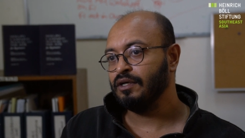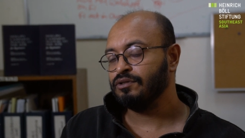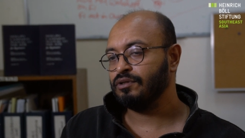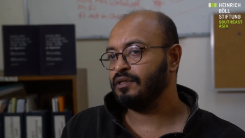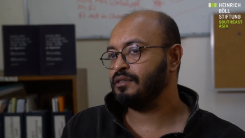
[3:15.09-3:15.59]

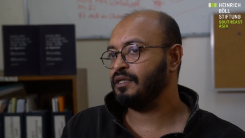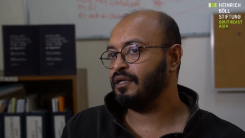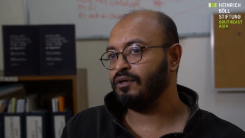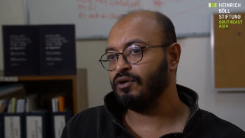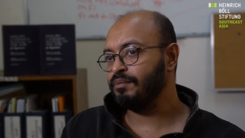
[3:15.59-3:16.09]
So there's an
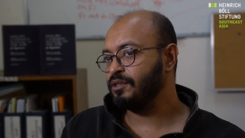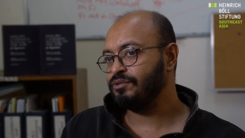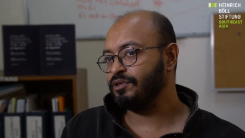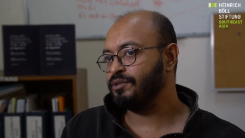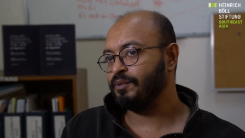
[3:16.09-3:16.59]

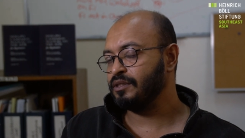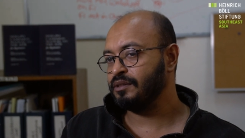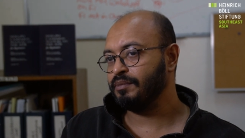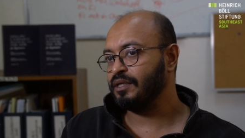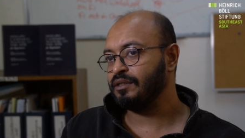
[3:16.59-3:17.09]
enormous
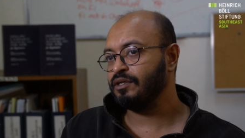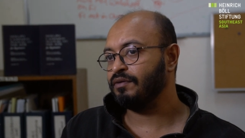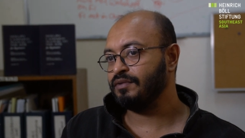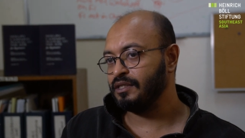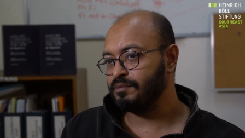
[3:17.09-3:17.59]
responsibility
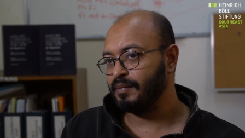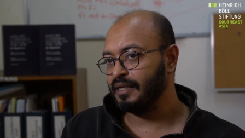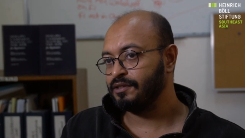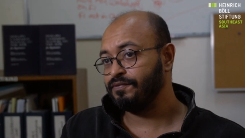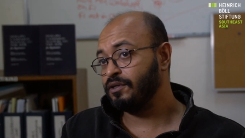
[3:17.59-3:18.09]
of these
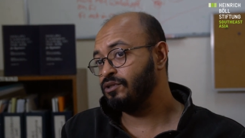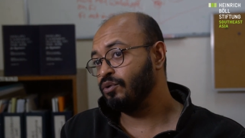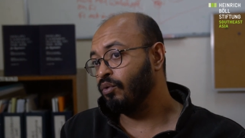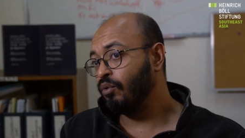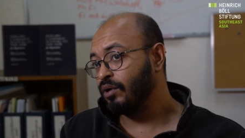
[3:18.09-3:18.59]
banks, first
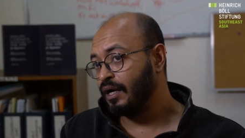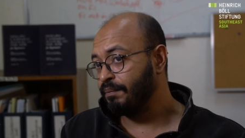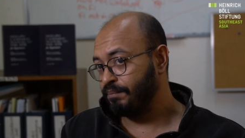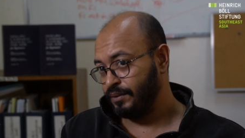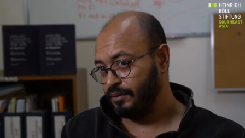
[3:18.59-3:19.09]
to own
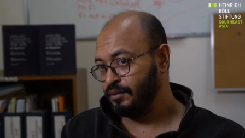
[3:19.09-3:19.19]
up